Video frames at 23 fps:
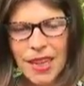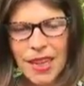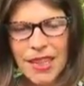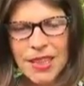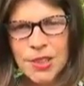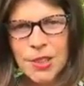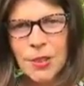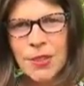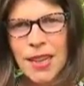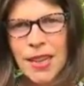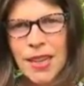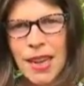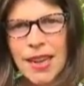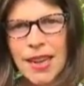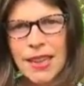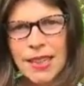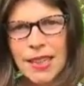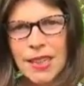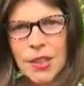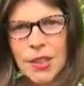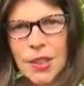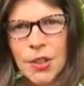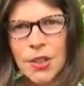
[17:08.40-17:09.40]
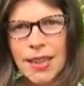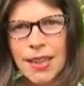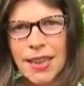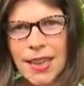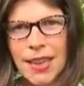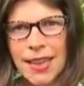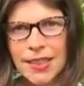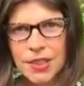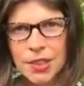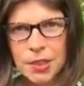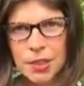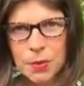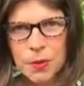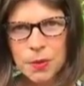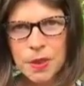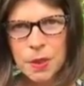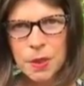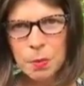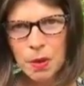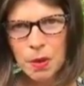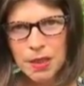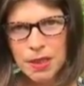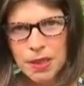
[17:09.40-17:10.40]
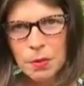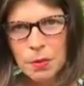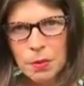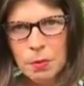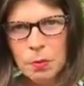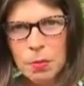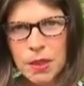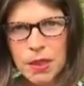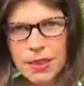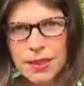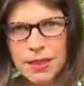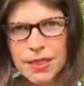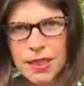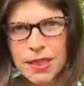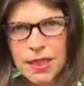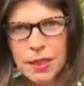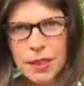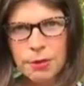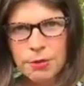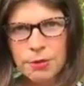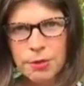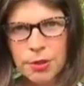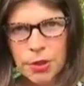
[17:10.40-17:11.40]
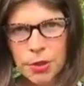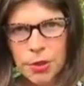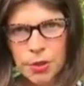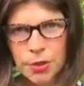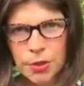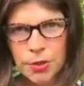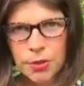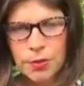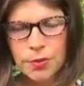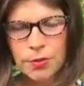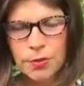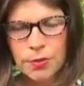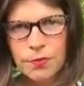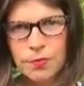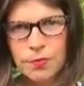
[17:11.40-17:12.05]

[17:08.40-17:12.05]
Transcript: And so that creates a responsibility for you.